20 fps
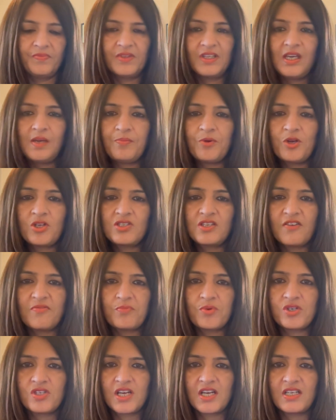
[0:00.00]
Keep yourself
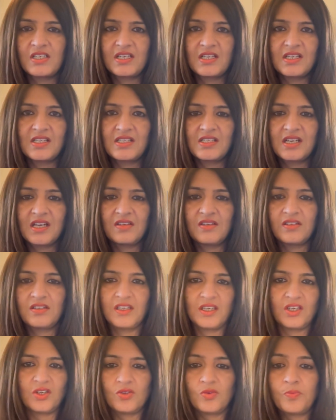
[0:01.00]
protected is another
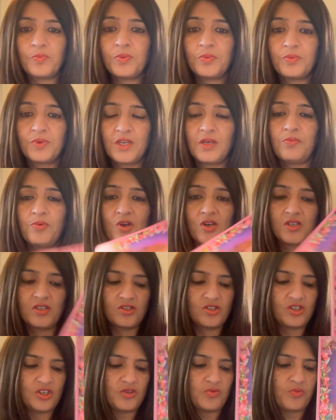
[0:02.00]
thing, you know. Keep your
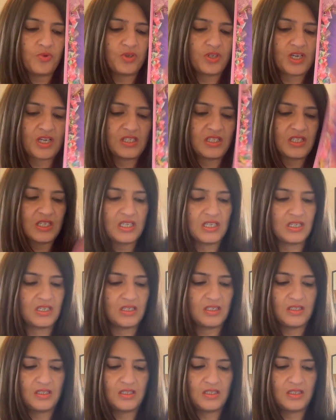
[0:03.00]
energies protected.